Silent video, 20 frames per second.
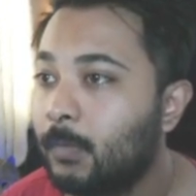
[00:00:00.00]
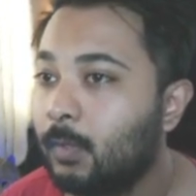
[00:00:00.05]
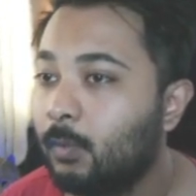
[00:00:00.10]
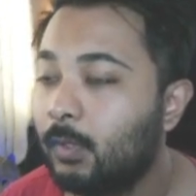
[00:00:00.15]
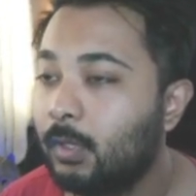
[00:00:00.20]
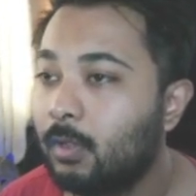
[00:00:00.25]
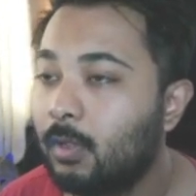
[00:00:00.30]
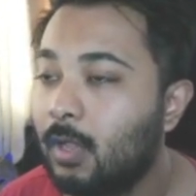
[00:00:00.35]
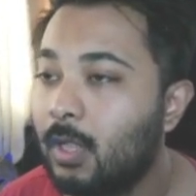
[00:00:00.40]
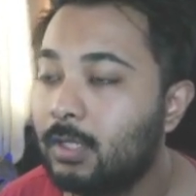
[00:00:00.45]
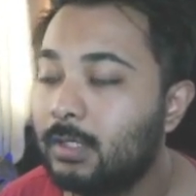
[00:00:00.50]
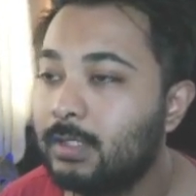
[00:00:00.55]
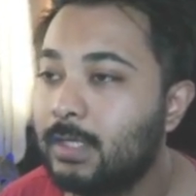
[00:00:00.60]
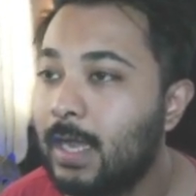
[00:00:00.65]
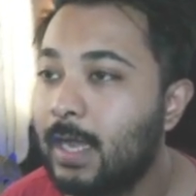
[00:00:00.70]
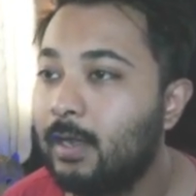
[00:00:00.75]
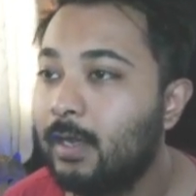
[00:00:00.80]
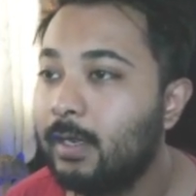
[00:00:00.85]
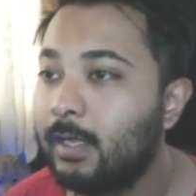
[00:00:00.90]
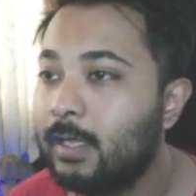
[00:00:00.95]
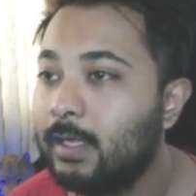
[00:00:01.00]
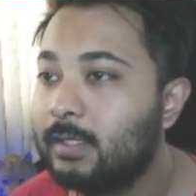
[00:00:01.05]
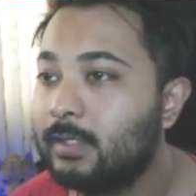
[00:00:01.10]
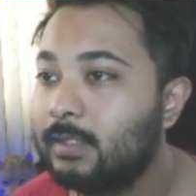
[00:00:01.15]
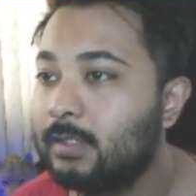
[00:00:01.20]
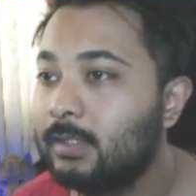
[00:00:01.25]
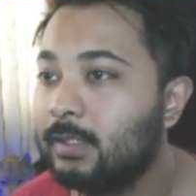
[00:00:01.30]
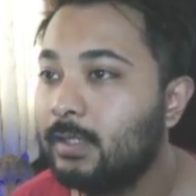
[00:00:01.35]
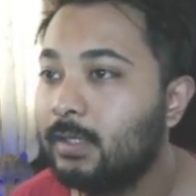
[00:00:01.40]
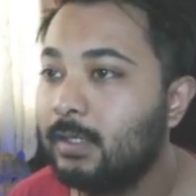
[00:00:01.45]
With Clodsire
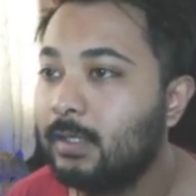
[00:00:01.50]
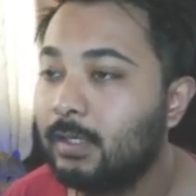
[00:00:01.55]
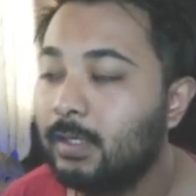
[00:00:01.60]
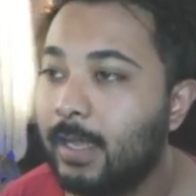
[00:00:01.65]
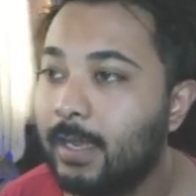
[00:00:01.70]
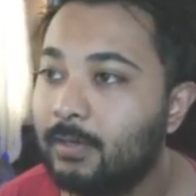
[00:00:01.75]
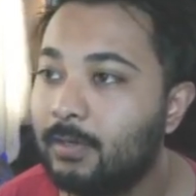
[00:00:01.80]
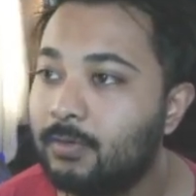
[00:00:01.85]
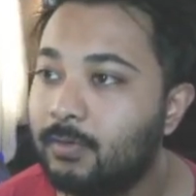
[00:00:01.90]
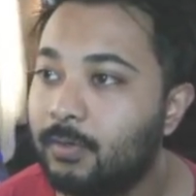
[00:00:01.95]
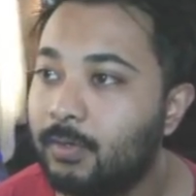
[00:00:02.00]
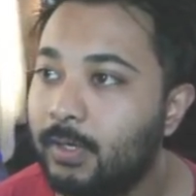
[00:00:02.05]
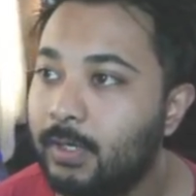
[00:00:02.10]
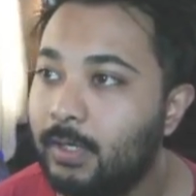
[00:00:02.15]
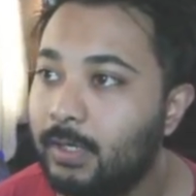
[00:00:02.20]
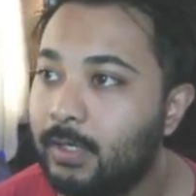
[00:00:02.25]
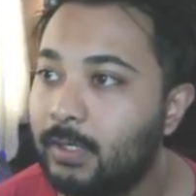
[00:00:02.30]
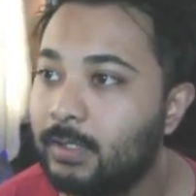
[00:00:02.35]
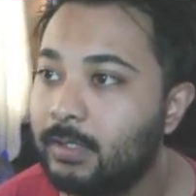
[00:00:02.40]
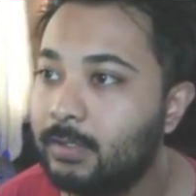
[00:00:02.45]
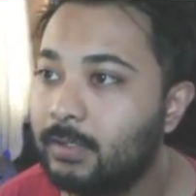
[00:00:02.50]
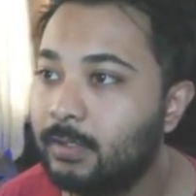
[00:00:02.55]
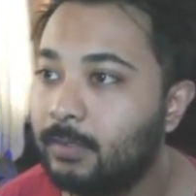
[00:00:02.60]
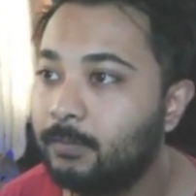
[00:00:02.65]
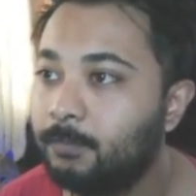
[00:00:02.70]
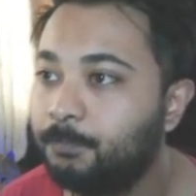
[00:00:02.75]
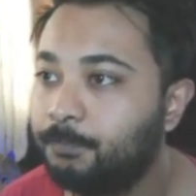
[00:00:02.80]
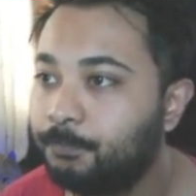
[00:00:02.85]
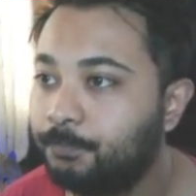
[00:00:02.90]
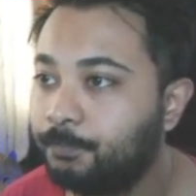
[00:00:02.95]
against Lantern is
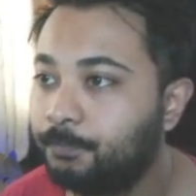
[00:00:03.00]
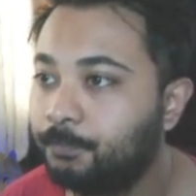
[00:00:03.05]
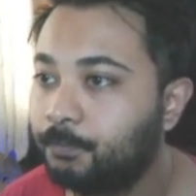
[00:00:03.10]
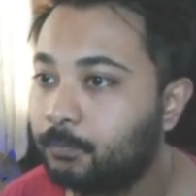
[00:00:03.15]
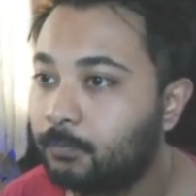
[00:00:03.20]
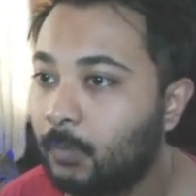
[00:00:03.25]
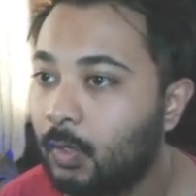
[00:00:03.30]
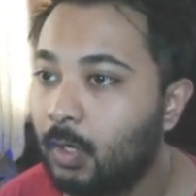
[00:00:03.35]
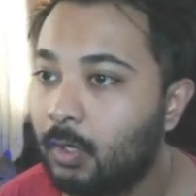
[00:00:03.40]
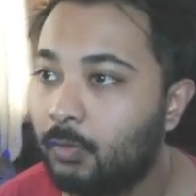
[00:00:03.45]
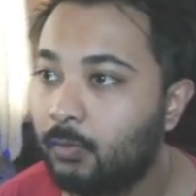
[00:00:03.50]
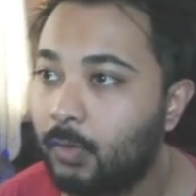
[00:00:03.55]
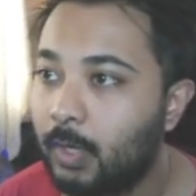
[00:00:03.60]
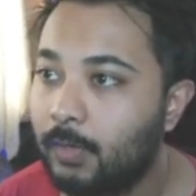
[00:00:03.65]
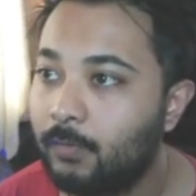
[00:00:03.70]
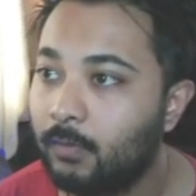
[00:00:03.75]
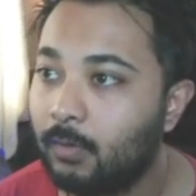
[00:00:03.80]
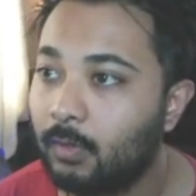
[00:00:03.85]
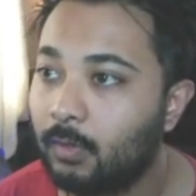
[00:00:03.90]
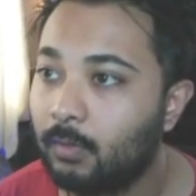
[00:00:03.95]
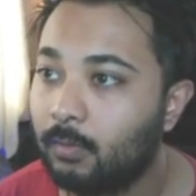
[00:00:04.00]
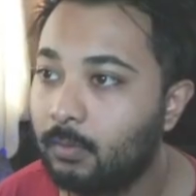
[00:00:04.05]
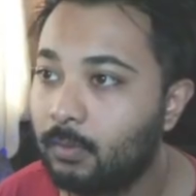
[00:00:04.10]
not great for